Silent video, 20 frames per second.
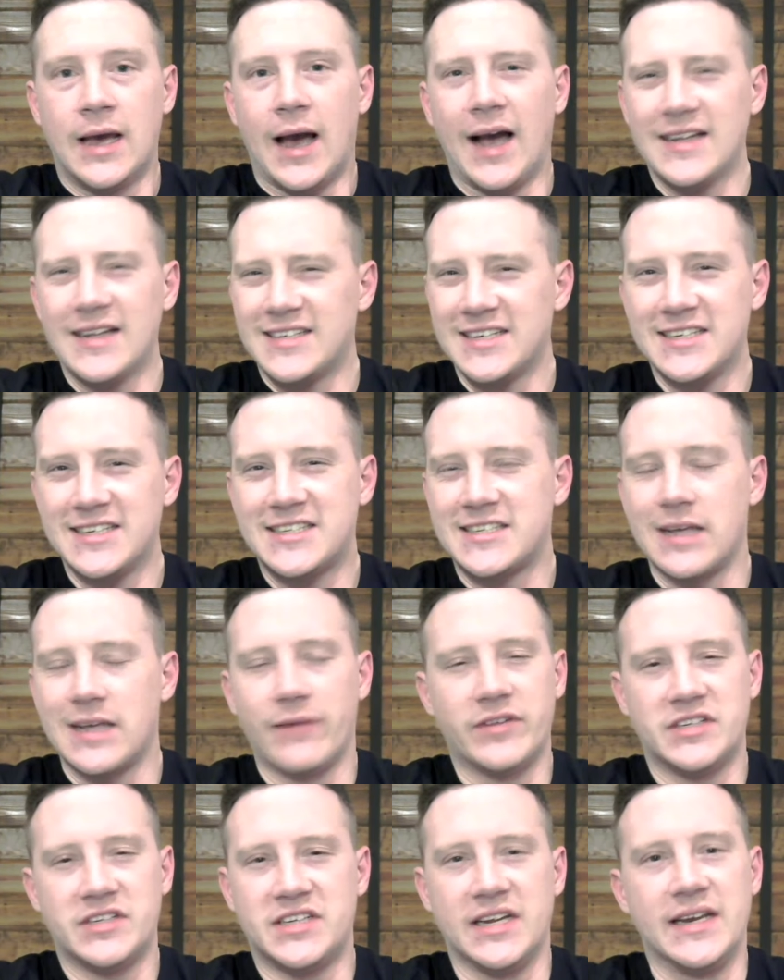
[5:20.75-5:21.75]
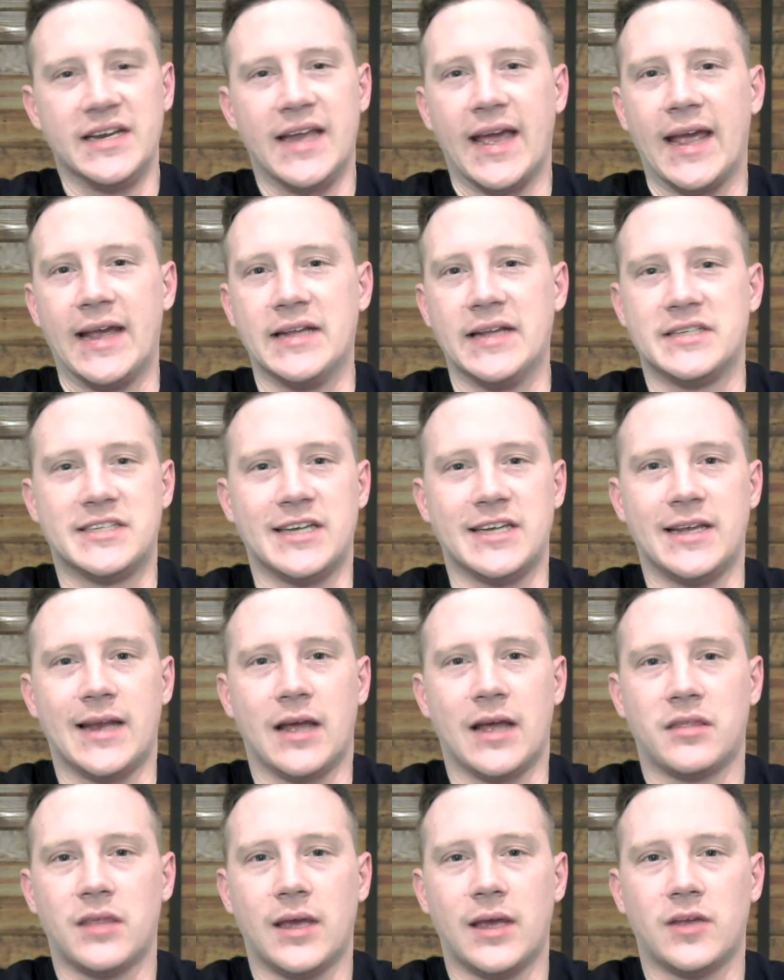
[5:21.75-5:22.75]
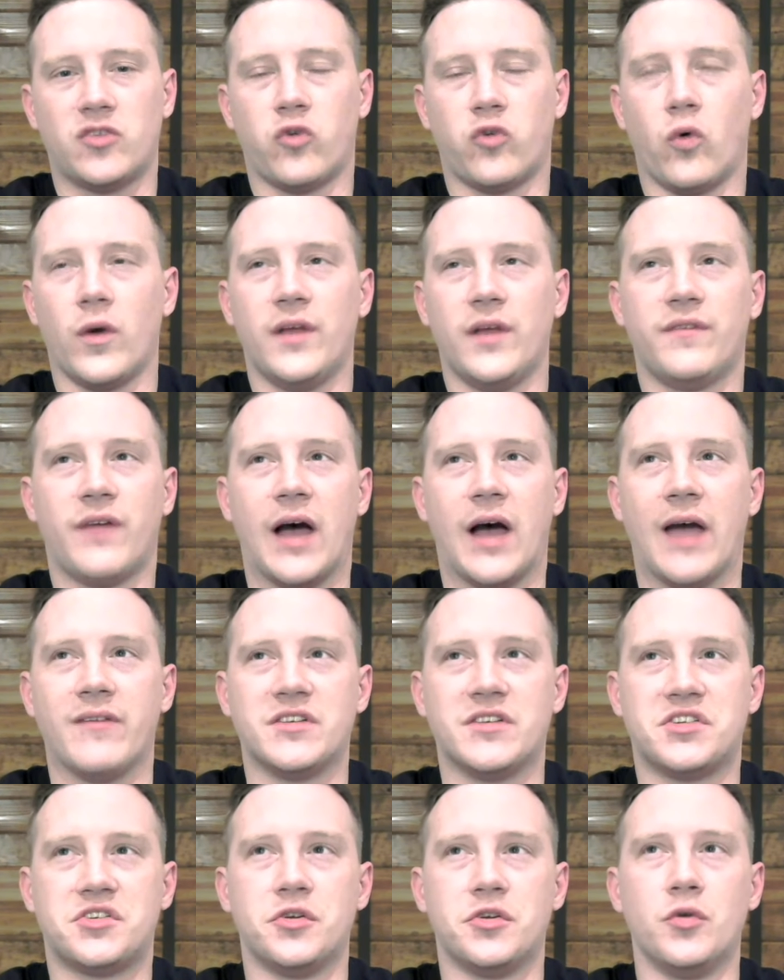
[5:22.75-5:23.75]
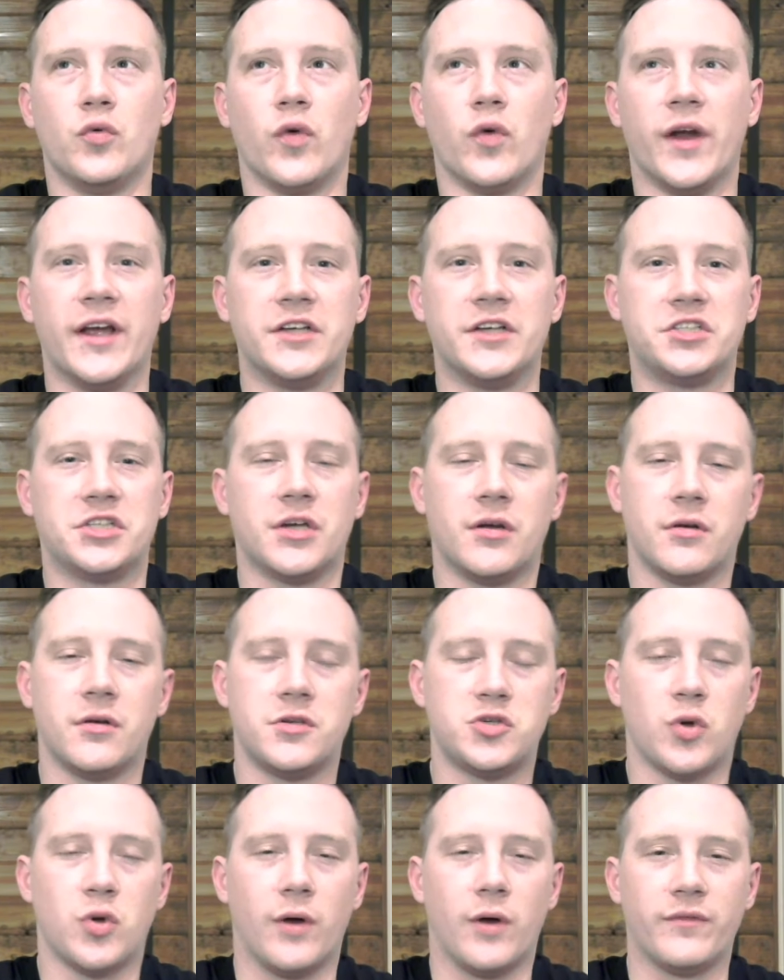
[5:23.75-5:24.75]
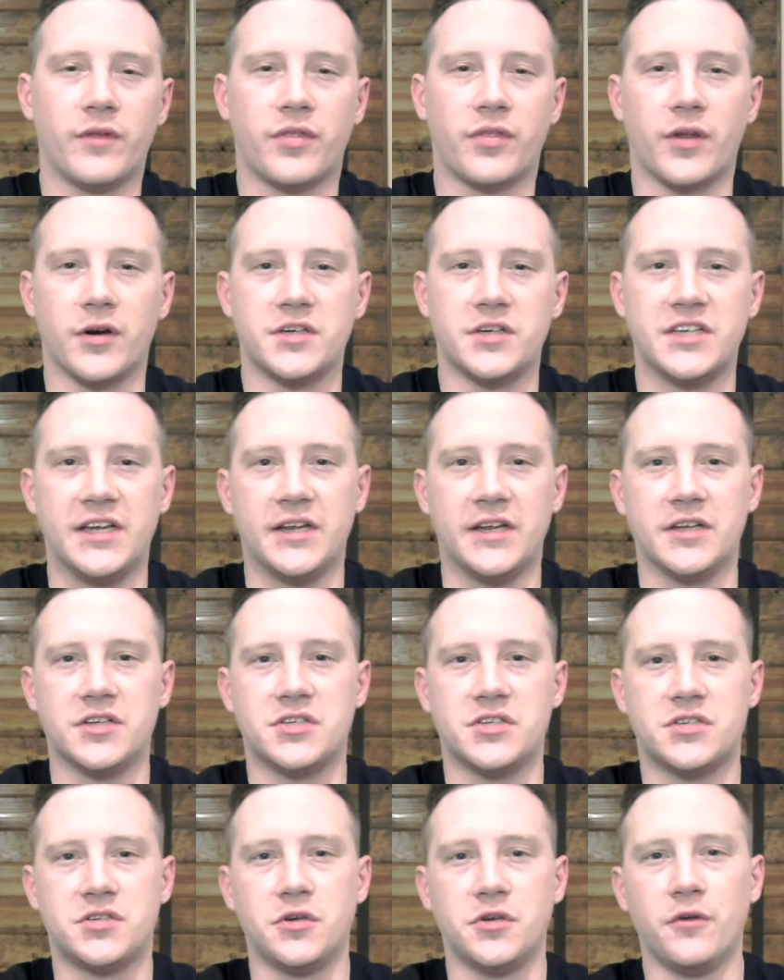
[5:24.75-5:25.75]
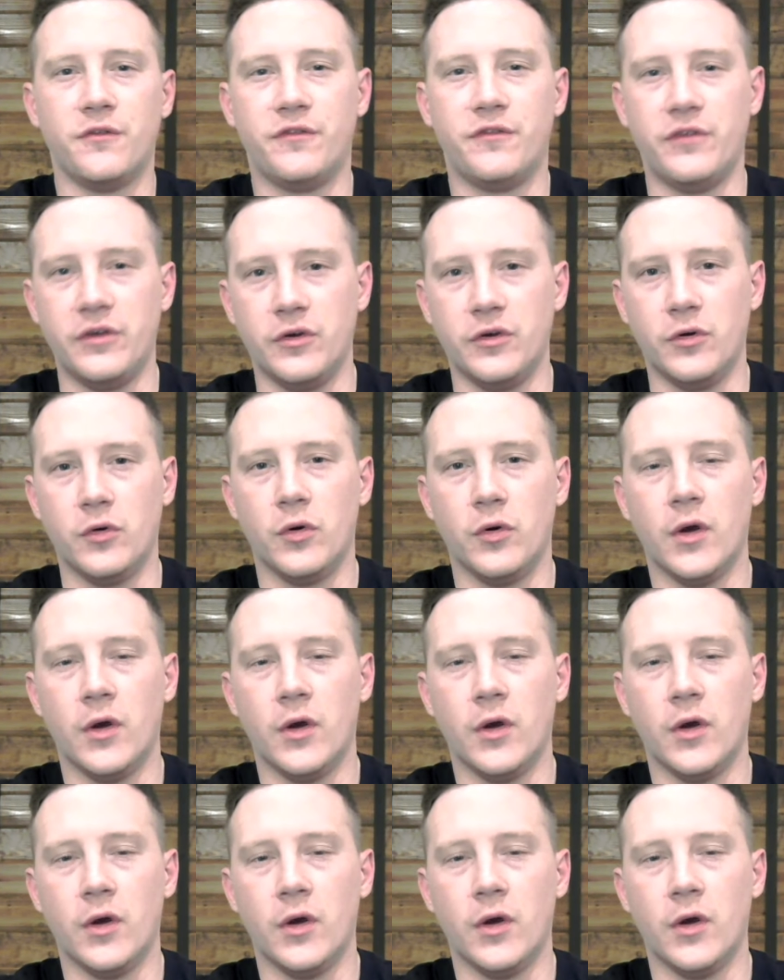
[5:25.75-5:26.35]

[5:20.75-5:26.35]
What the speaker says: I'd say 17 to 18. I think 25 is too rich. 12 to 13 is too few.